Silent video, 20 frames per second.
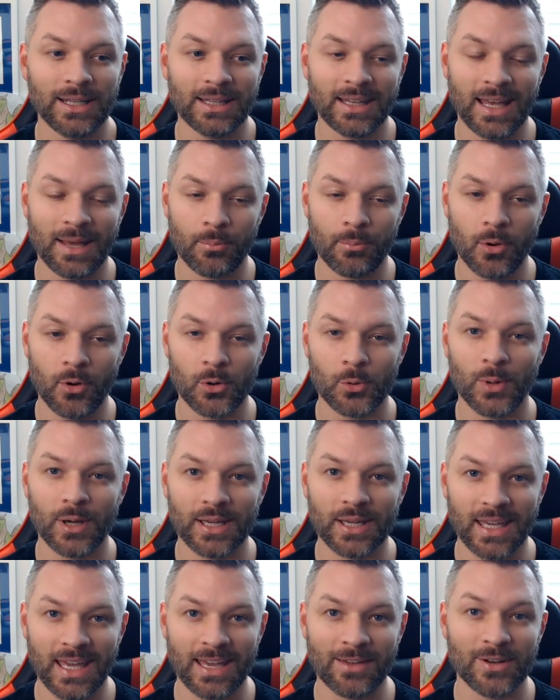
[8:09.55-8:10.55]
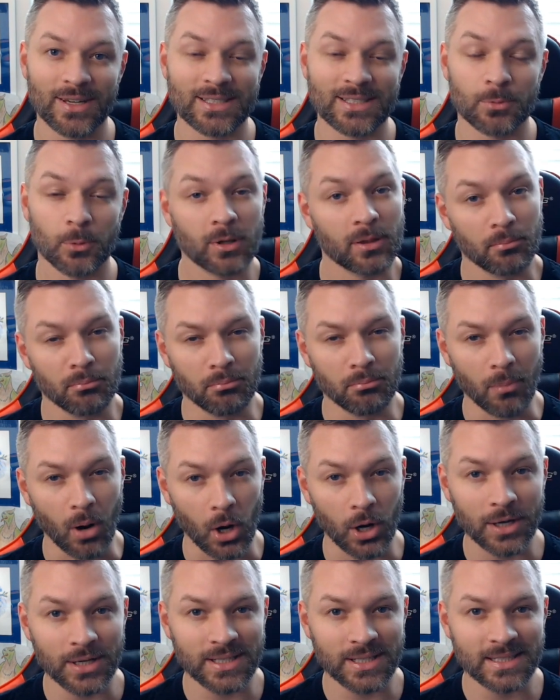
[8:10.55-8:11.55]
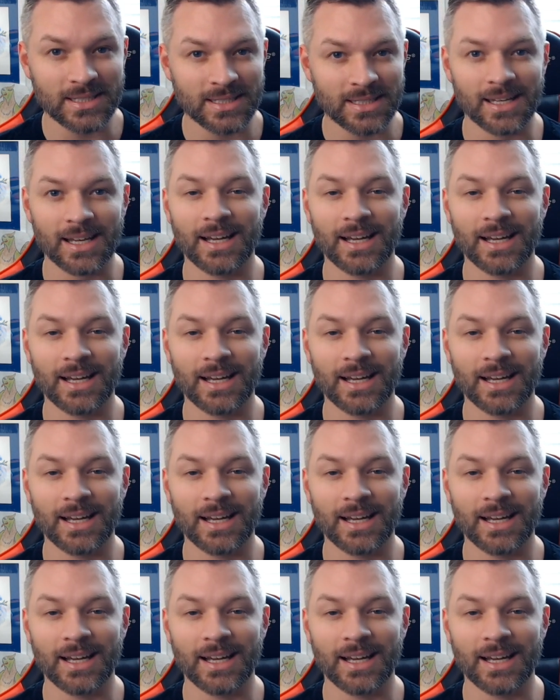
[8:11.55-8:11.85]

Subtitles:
that Pokemon gave us with marks.